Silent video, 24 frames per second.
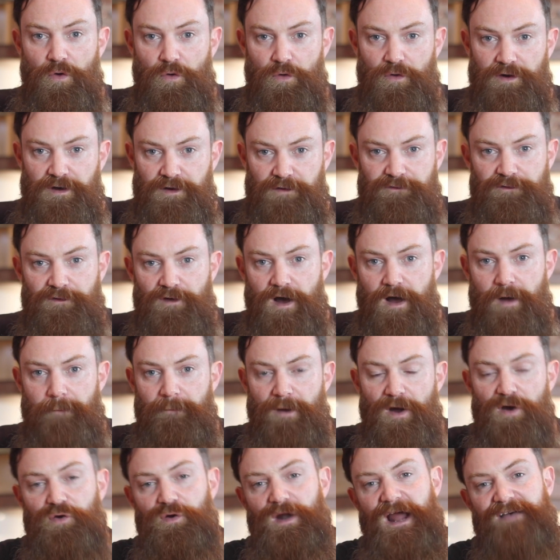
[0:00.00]
order from
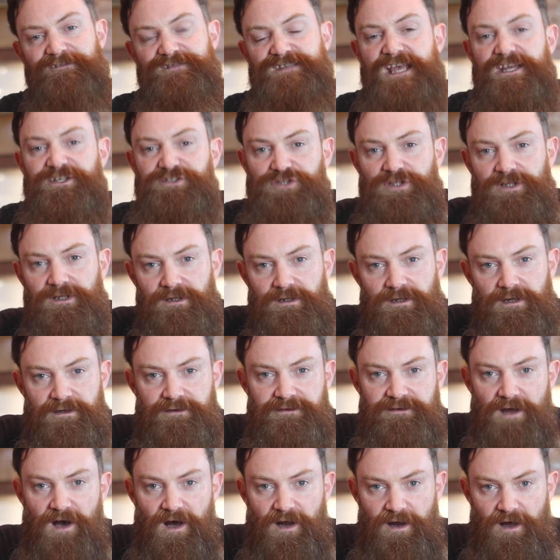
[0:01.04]

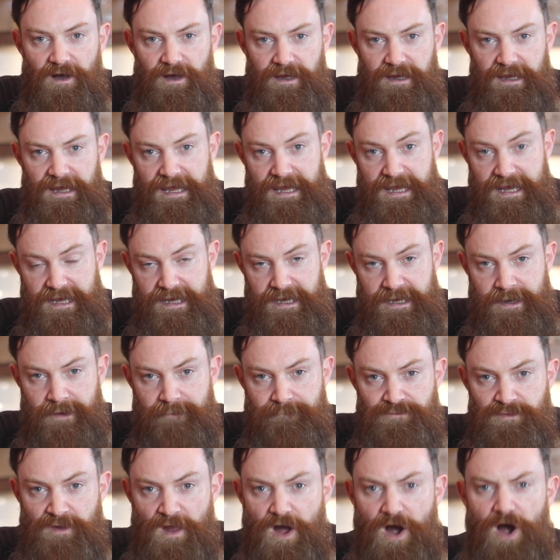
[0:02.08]
craftcentral.ie.
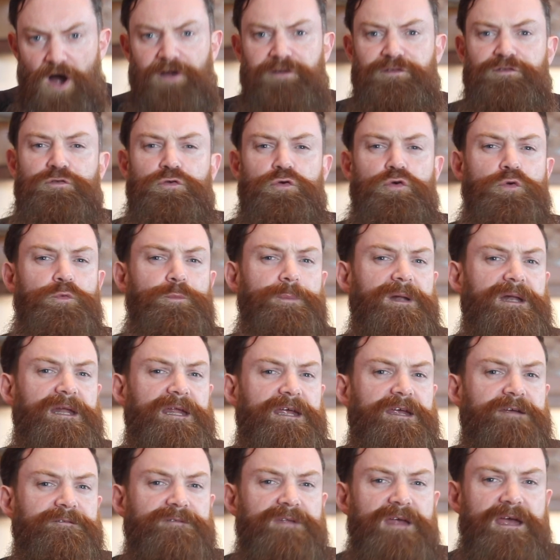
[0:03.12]
I do
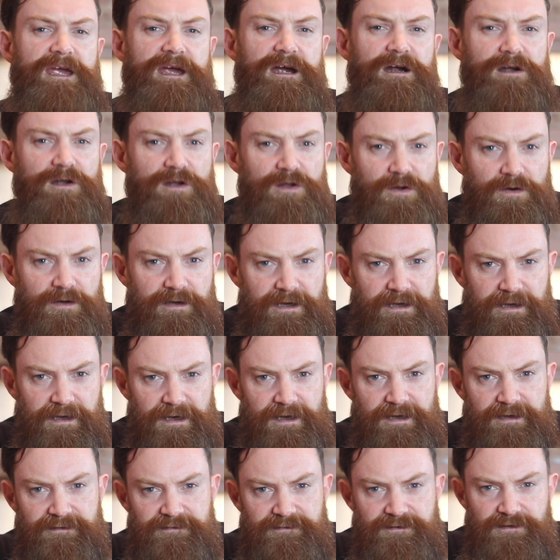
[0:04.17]
believe they are looking
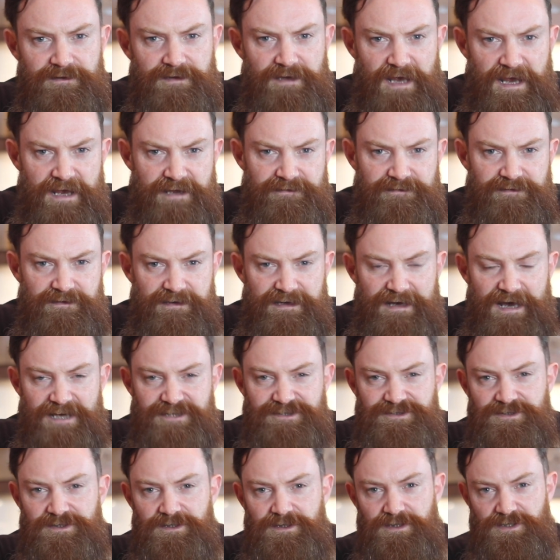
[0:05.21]
into
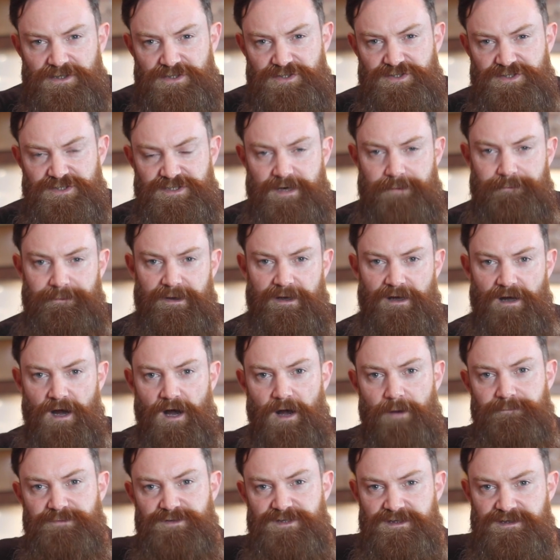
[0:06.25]
international shipping
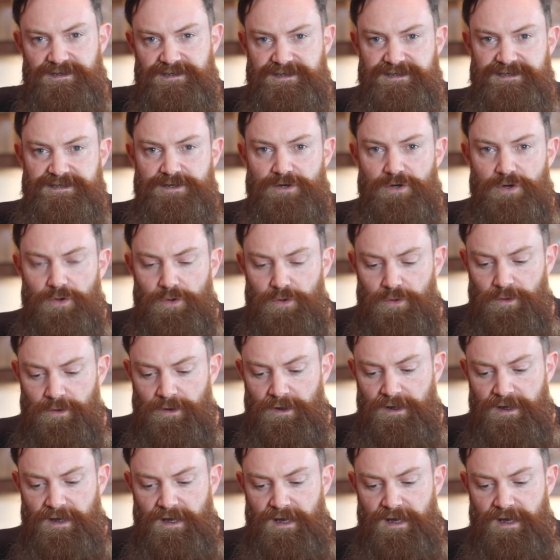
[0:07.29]
options. So